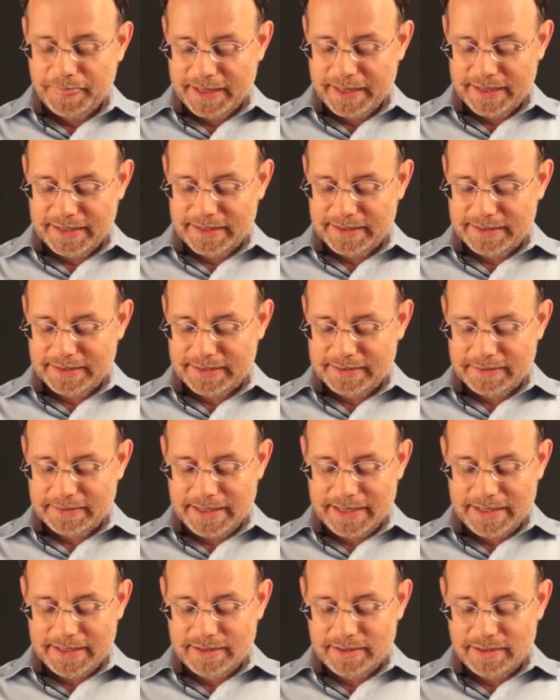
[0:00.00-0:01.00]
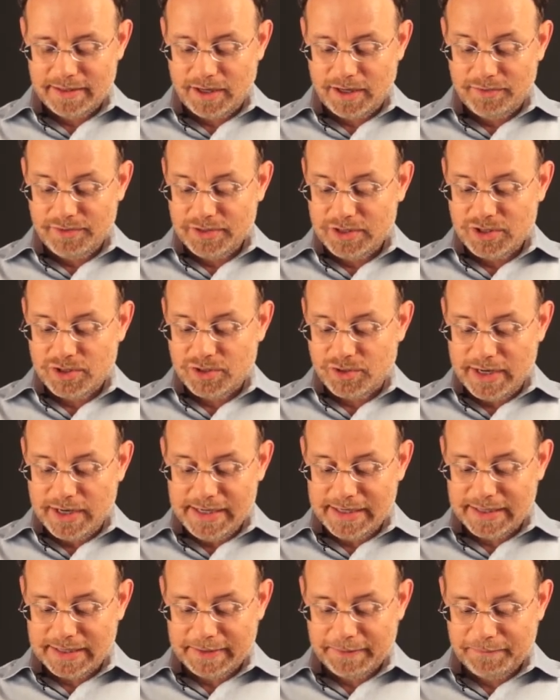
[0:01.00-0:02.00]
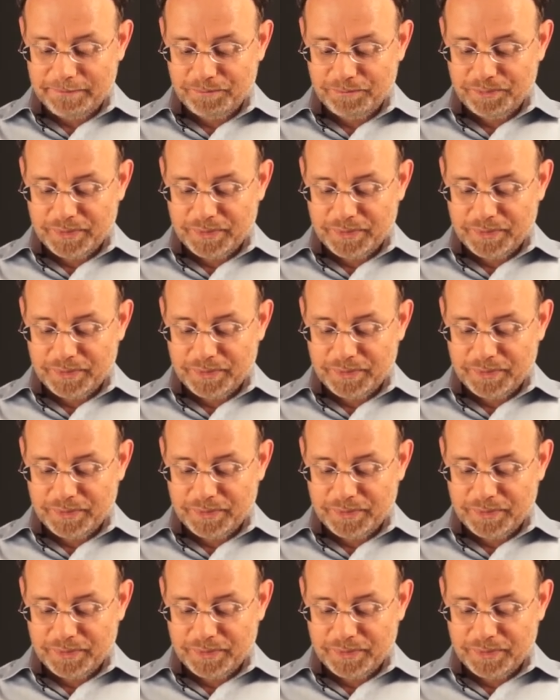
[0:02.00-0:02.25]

often striking.